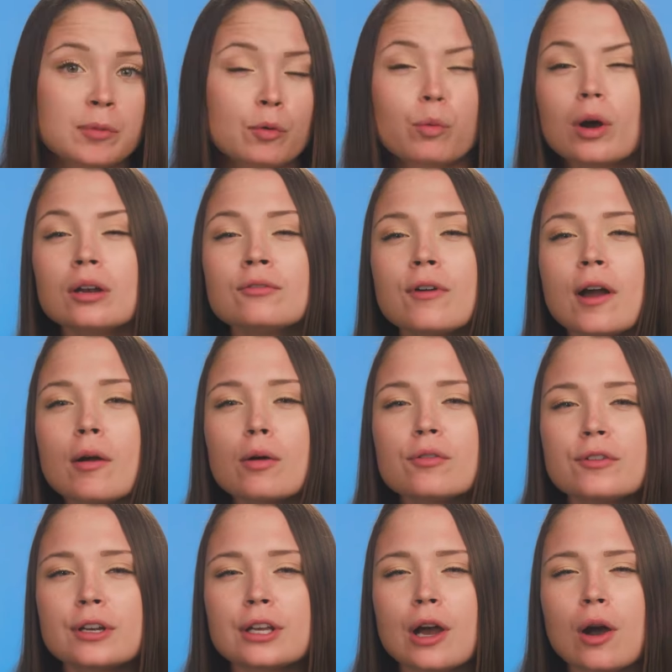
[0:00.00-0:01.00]
But one viral
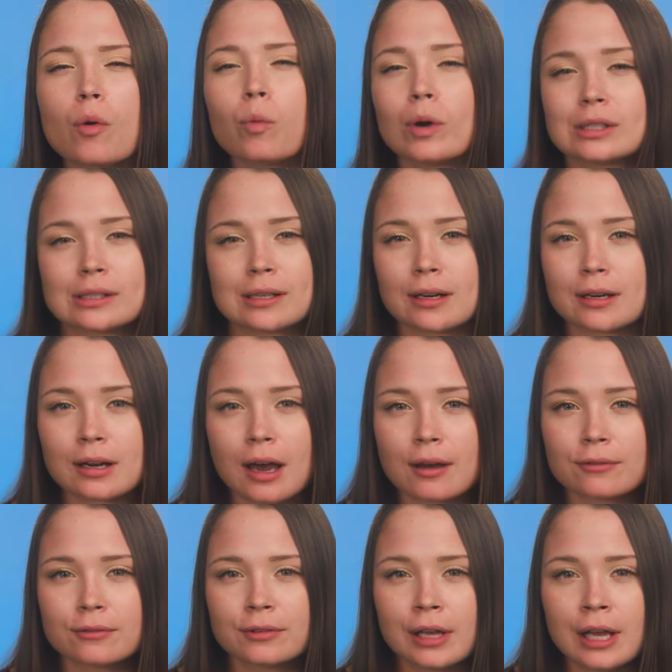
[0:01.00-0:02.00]
video wasn't
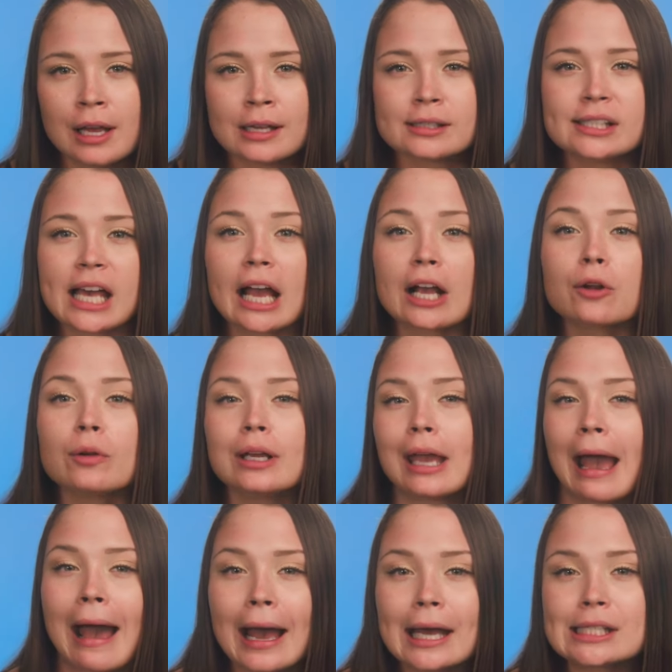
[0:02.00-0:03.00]
enough. Zachary
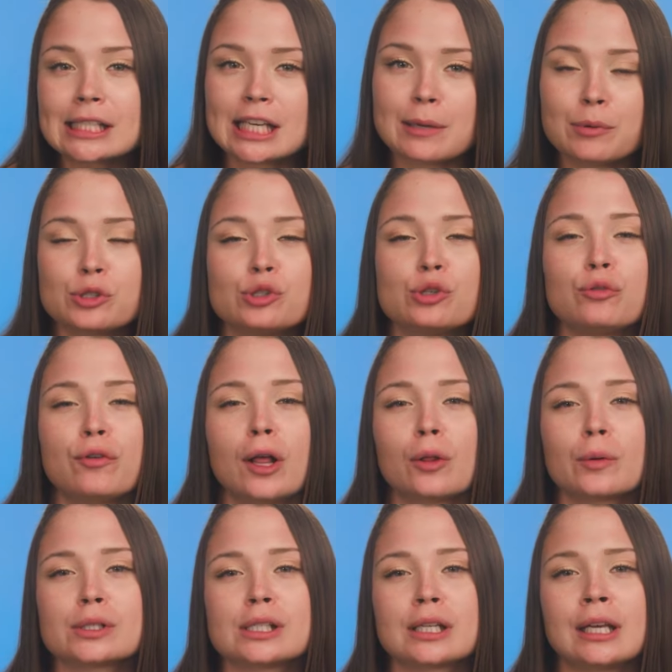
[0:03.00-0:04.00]
had to keep his new
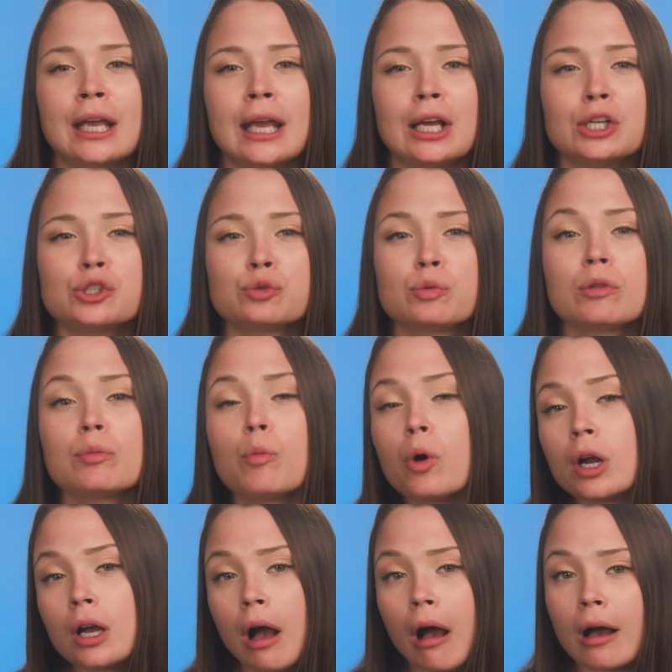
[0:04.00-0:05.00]
followers engaged with
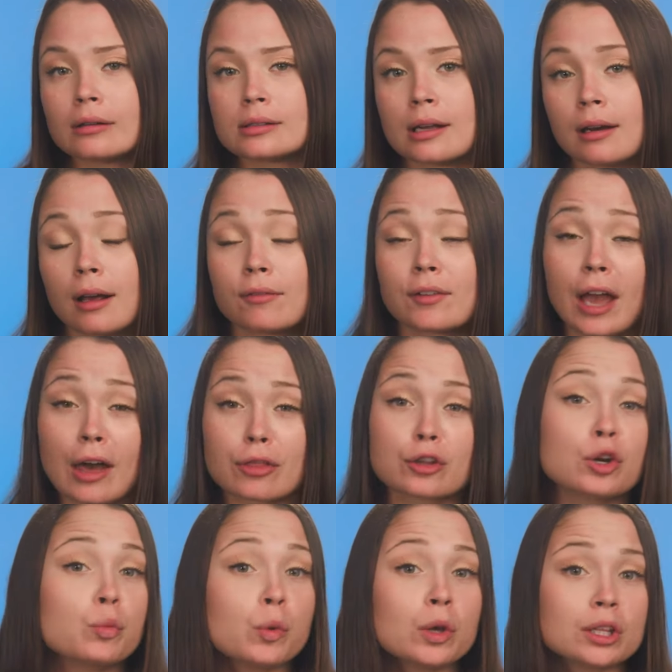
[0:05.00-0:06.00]
more content of
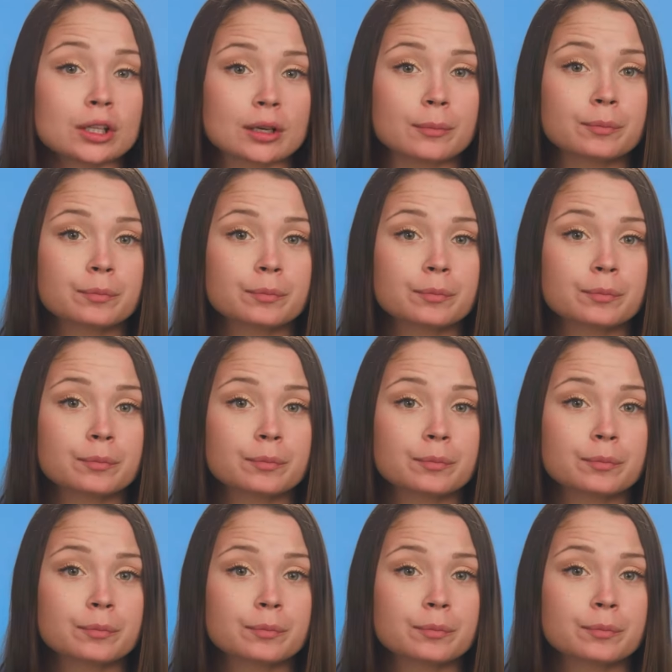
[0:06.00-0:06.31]
Catherine and William.